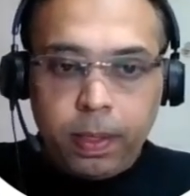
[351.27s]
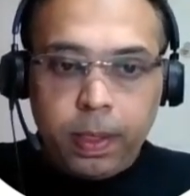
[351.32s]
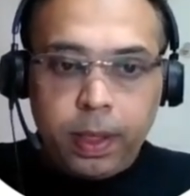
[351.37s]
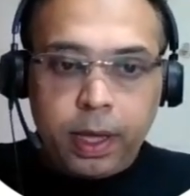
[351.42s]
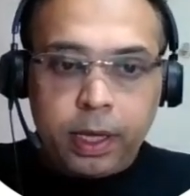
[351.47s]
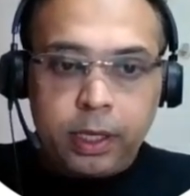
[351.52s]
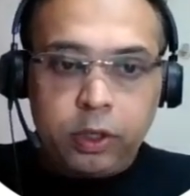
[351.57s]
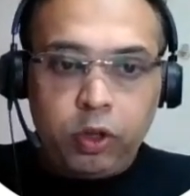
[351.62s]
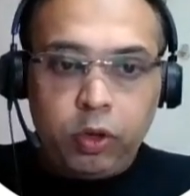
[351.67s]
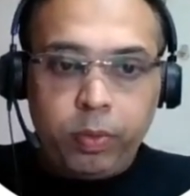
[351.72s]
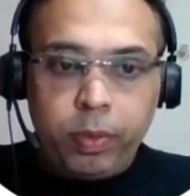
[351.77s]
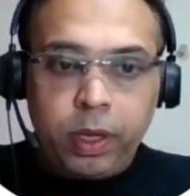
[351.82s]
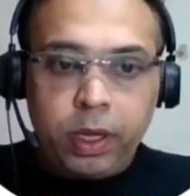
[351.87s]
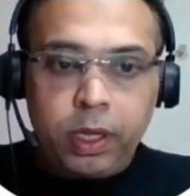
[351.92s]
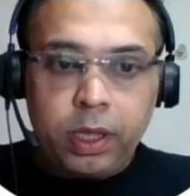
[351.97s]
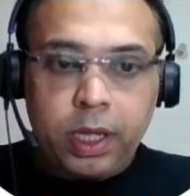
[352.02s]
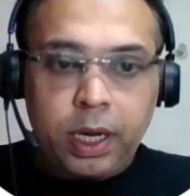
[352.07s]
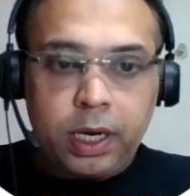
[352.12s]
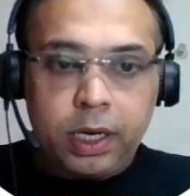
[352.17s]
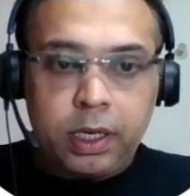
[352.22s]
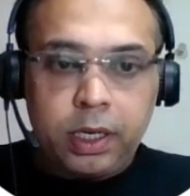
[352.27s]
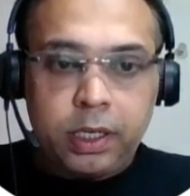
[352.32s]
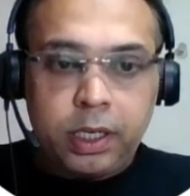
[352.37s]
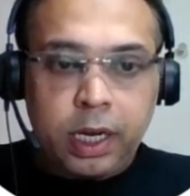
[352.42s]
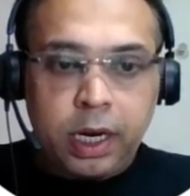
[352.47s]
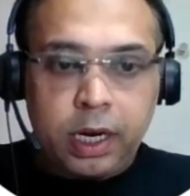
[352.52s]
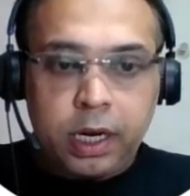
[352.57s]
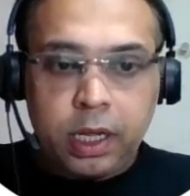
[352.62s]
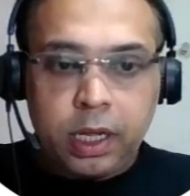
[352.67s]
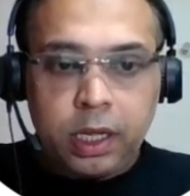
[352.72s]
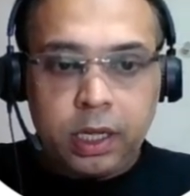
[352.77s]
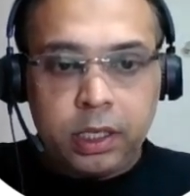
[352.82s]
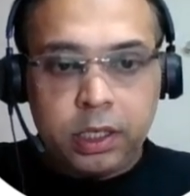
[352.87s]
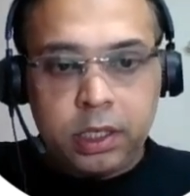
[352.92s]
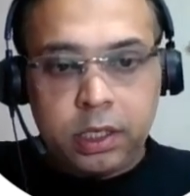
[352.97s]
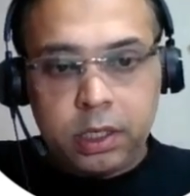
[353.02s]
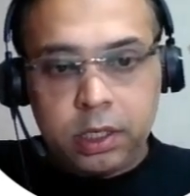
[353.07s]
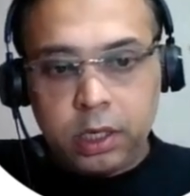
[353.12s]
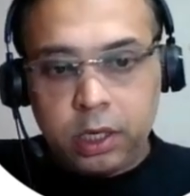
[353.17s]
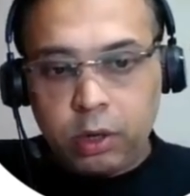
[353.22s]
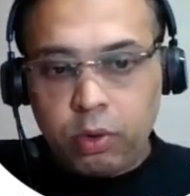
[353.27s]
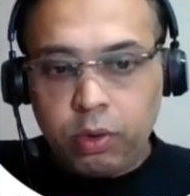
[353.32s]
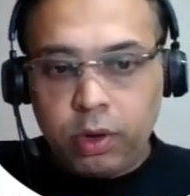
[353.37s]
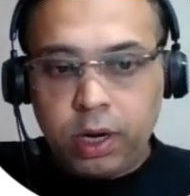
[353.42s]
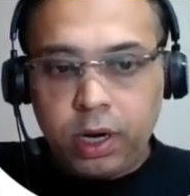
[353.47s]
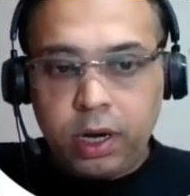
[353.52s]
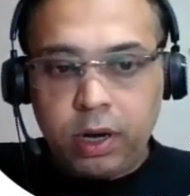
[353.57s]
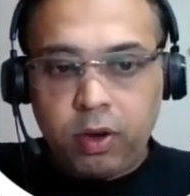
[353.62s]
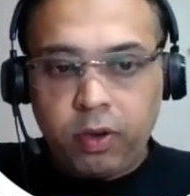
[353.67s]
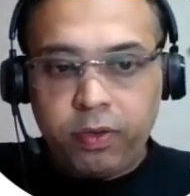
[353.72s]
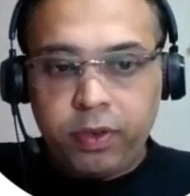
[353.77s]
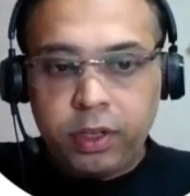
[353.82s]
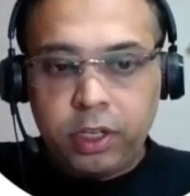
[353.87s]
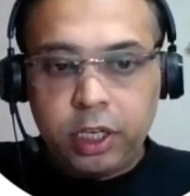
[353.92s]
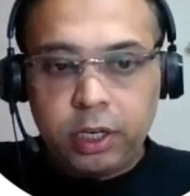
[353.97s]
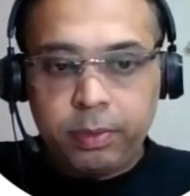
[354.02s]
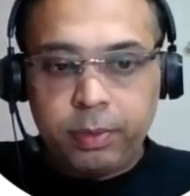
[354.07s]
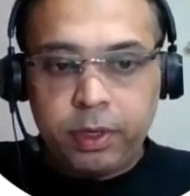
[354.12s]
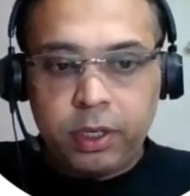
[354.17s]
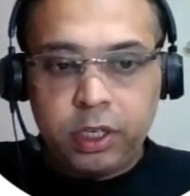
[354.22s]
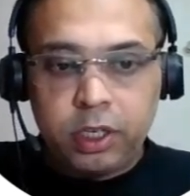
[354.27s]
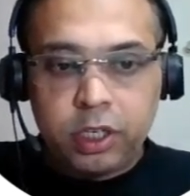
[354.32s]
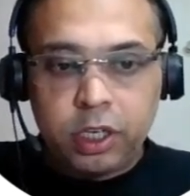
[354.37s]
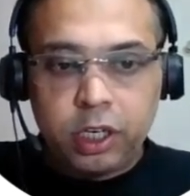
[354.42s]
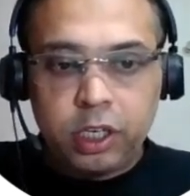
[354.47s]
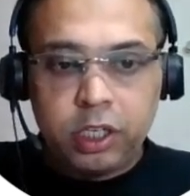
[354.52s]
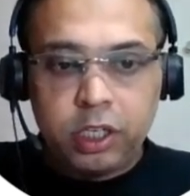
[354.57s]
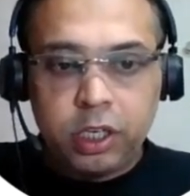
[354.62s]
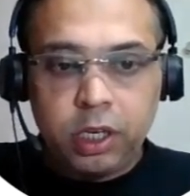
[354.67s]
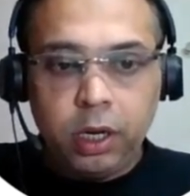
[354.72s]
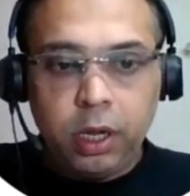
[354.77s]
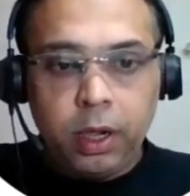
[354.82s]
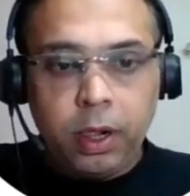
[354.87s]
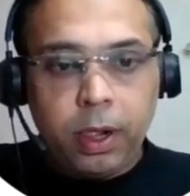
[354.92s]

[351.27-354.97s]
assuming that salary is included in office administration.